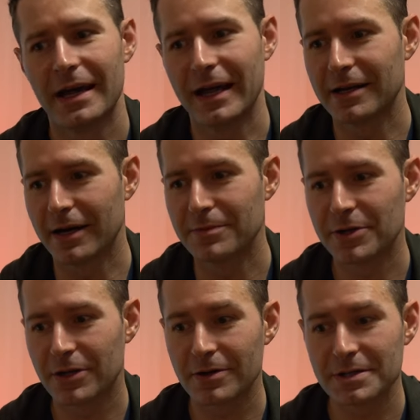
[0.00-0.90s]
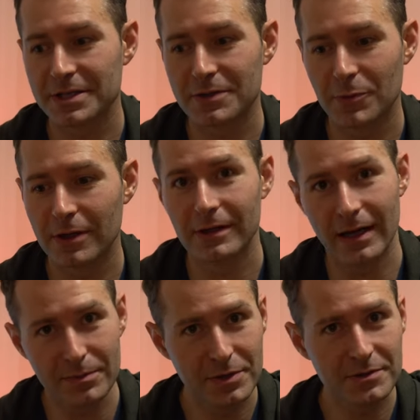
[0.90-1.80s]
And I'd be curious as well,
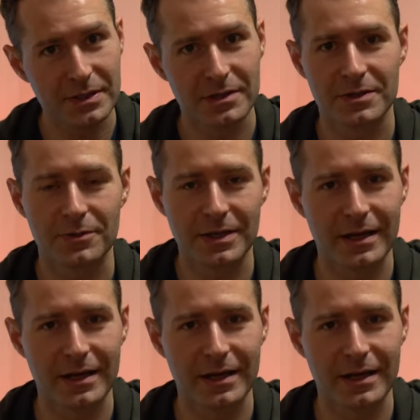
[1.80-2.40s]
I'm using the Sony